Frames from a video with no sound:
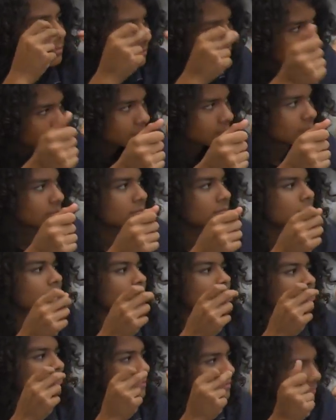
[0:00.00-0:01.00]

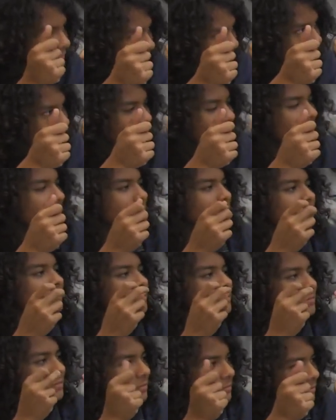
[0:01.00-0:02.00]

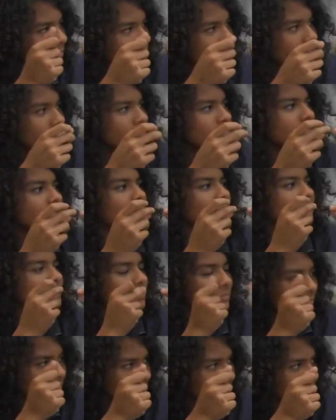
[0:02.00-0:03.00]

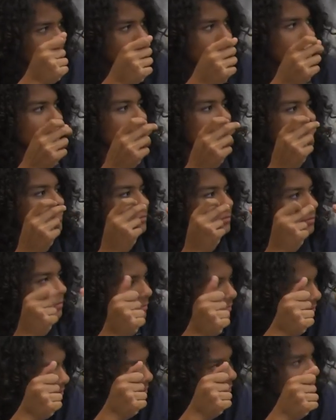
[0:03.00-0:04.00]

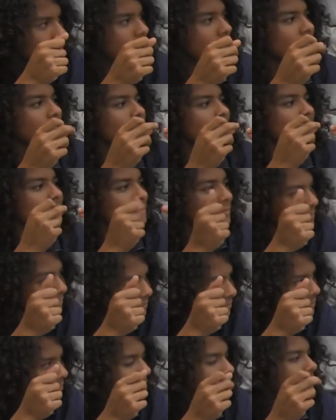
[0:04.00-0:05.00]

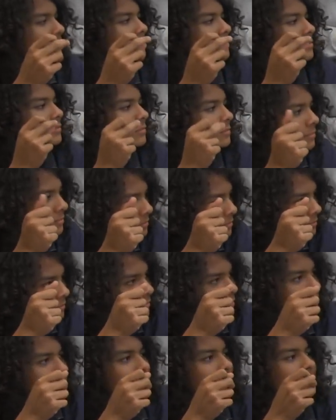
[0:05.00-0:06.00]

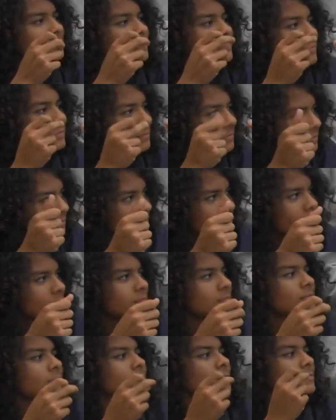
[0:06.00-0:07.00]

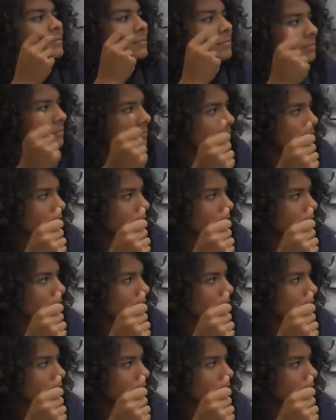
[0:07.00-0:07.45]
The person shown says nothing.